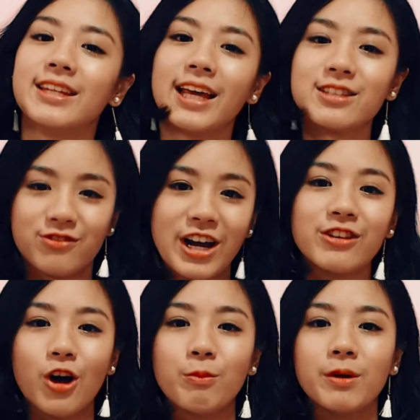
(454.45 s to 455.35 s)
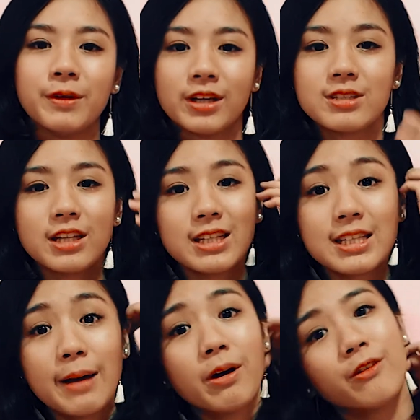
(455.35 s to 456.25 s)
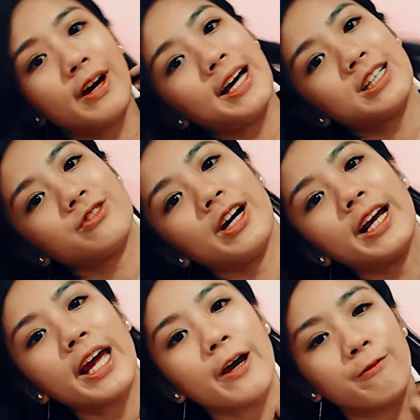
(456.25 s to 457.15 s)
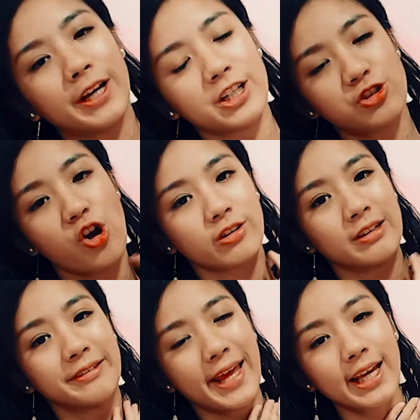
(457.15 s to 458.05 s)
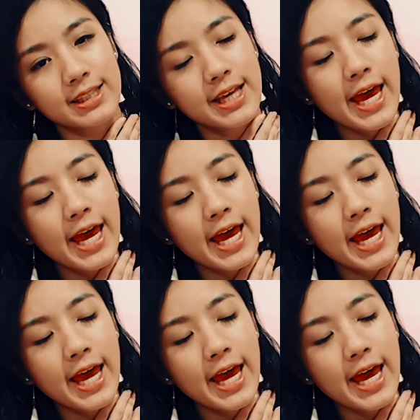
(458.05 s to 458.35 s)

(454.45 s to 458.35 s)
that's very normal, because some of us, right, have like shorter necks,